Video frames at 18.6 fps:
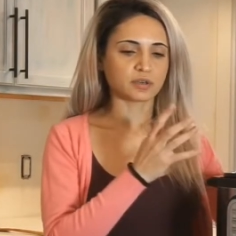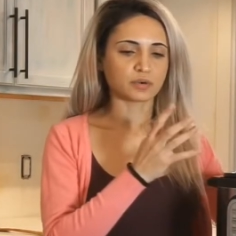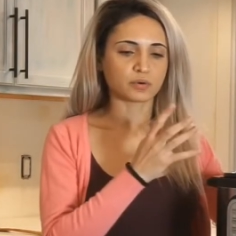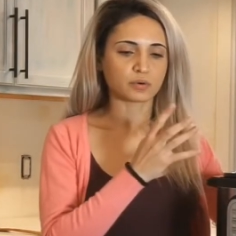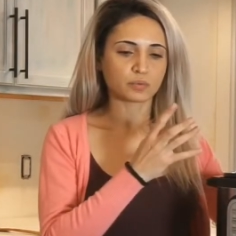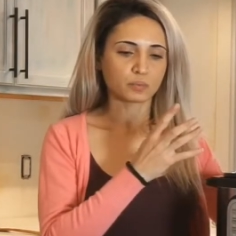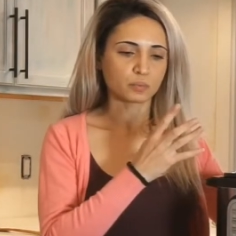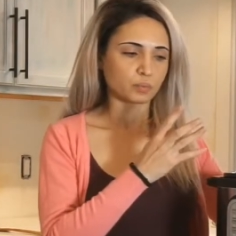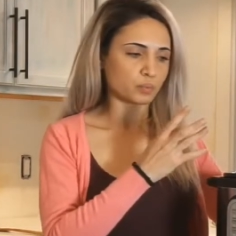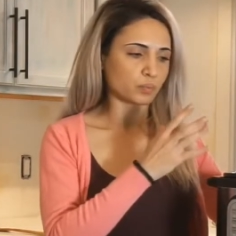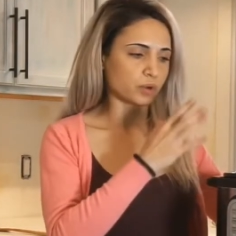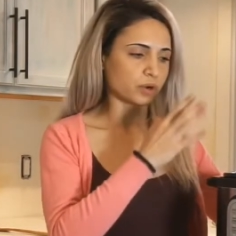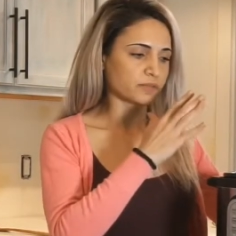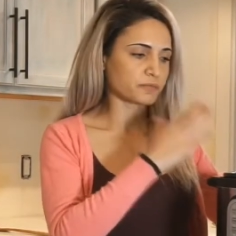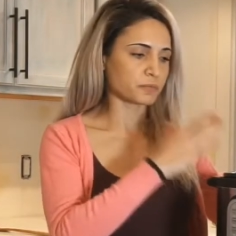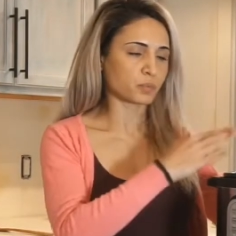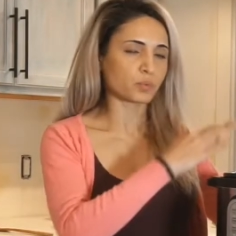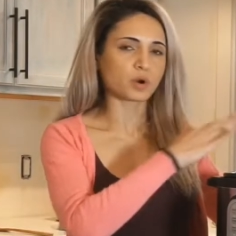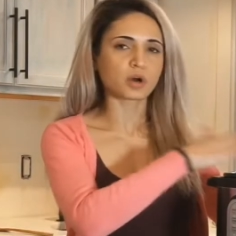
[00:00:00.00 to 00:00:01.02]
Your
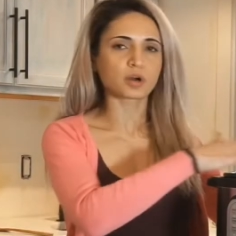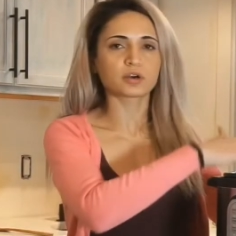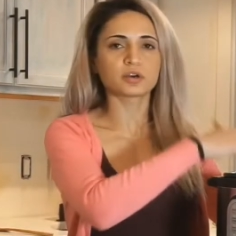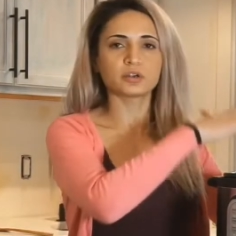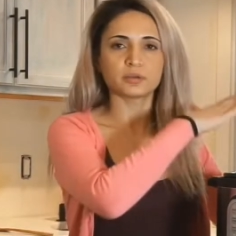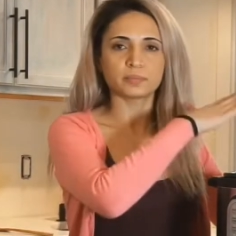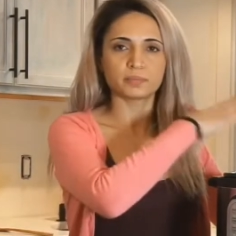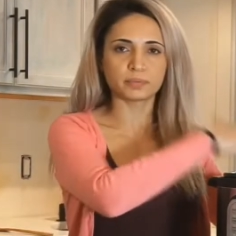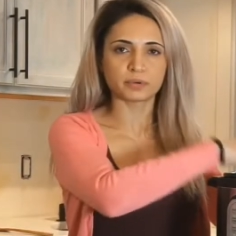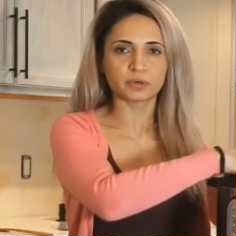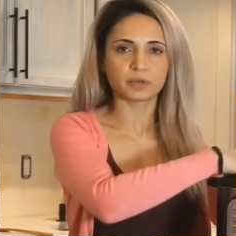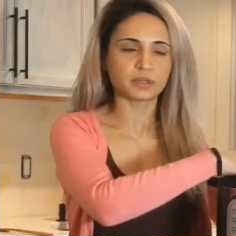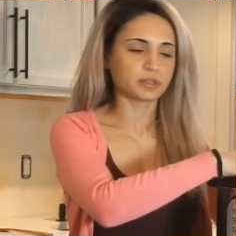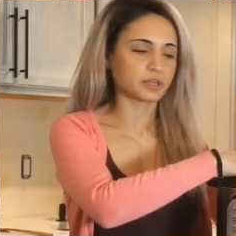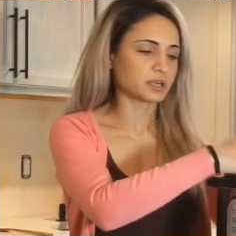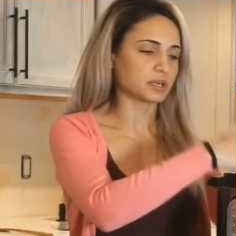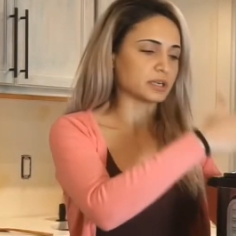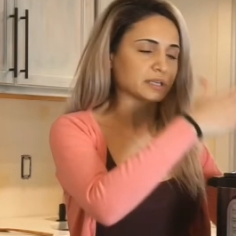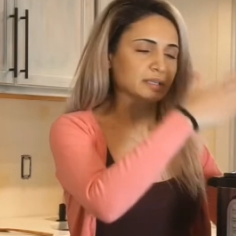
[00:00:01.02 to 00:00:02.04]
whatever water you put in
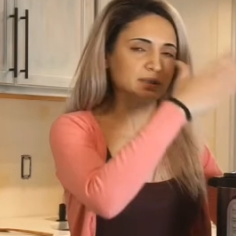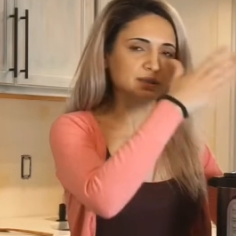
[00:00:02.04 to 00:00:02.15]
there, it